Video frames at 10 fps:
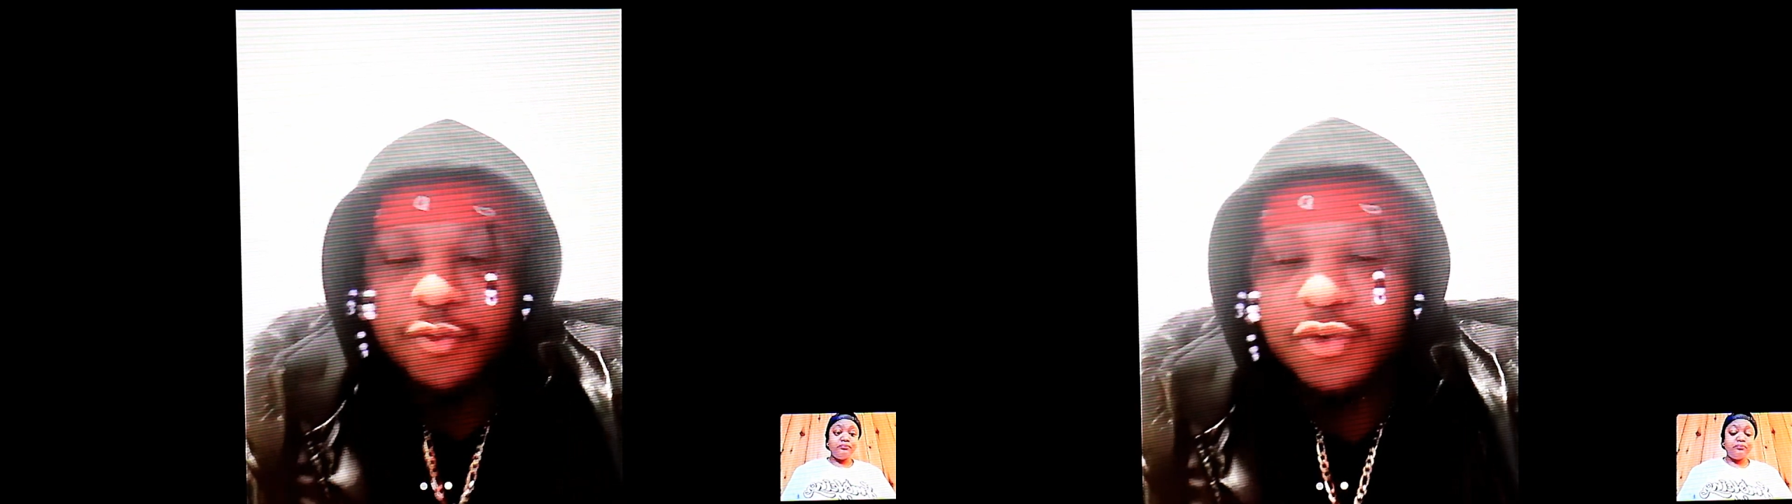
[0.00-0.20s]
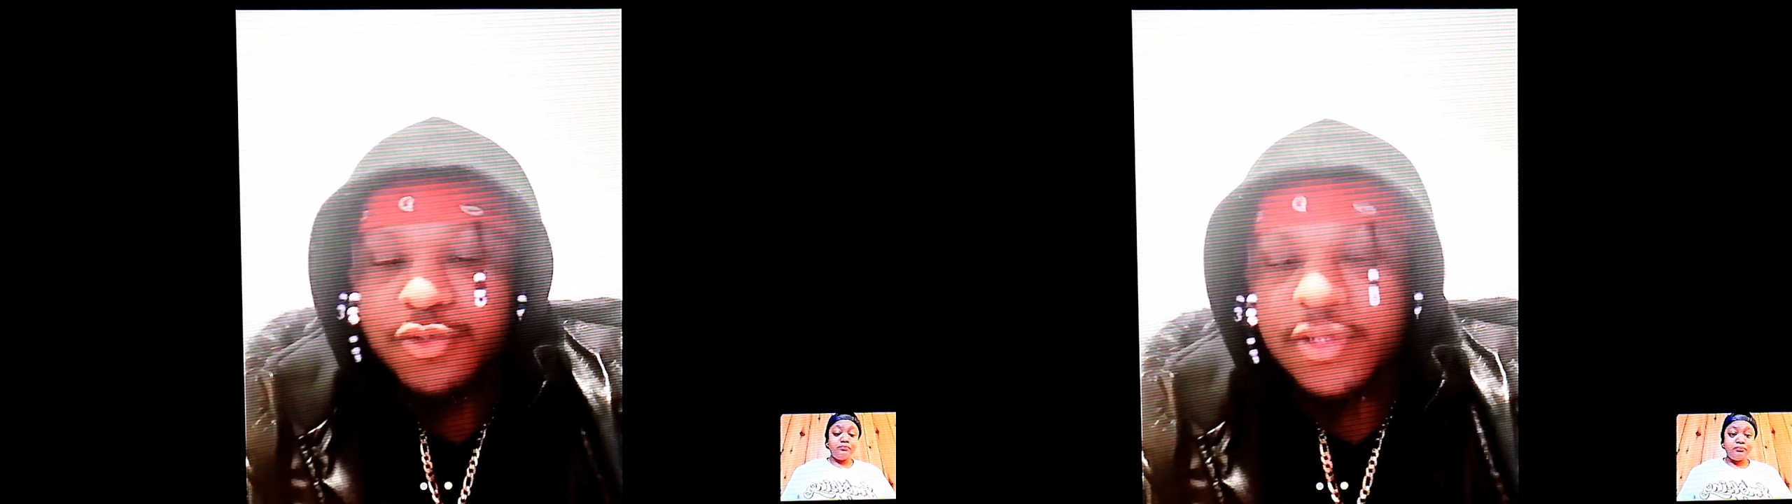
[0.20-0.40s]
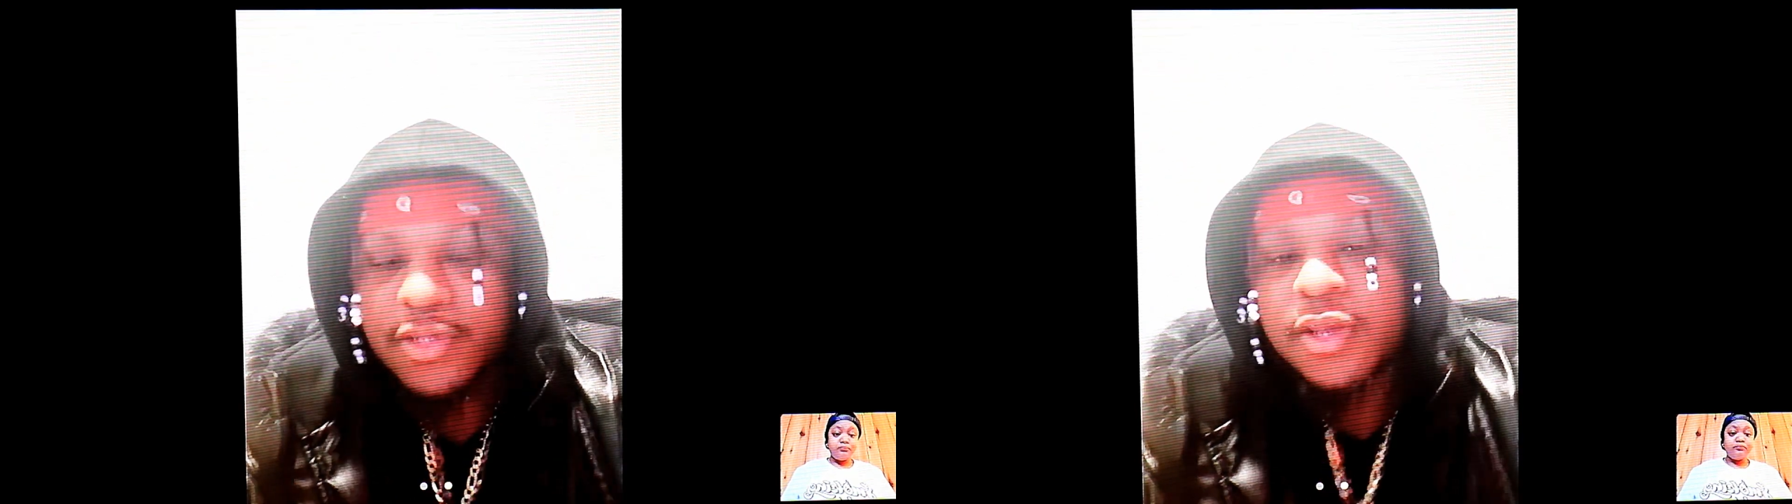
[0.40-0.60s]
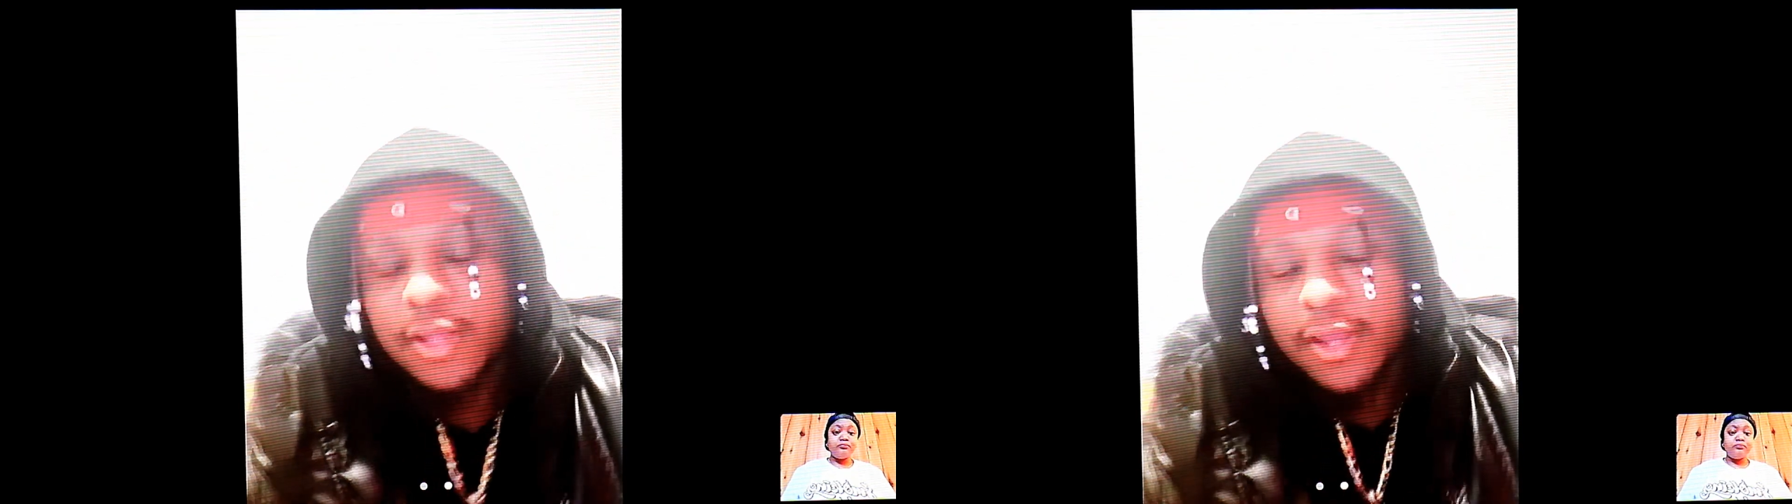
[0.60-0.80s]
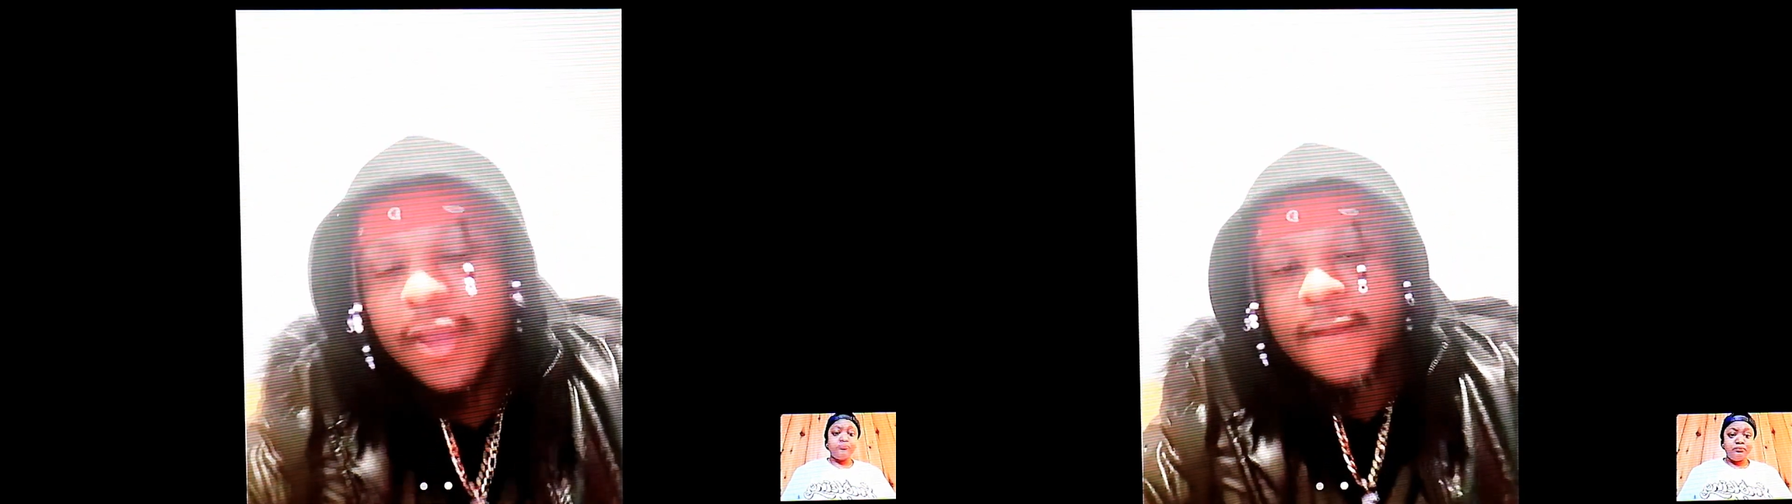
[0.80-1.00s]
roots.
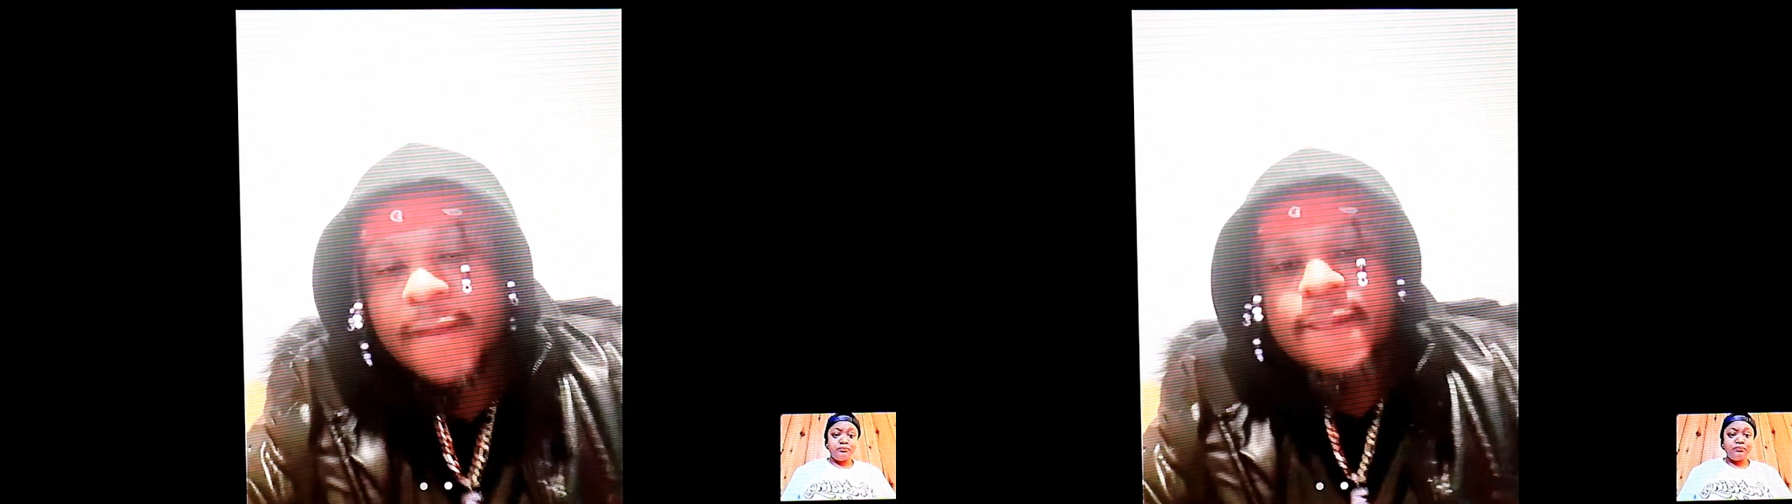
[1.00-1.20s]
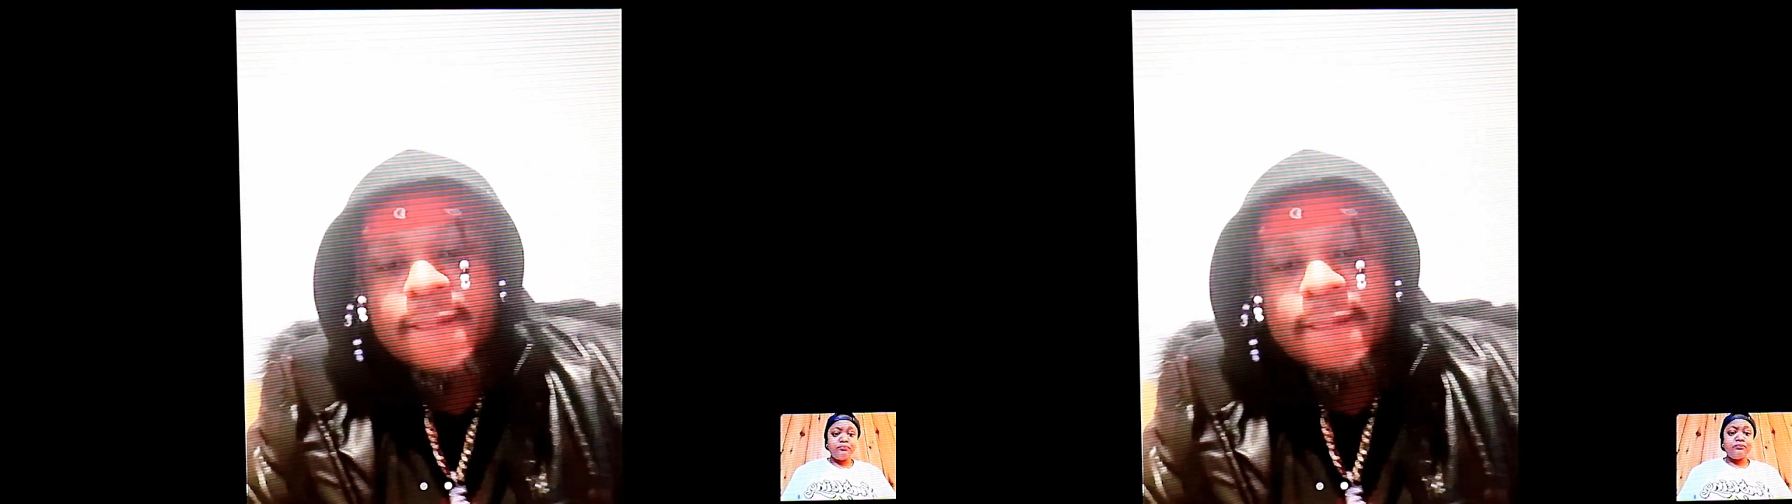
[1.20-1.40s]
Yeah.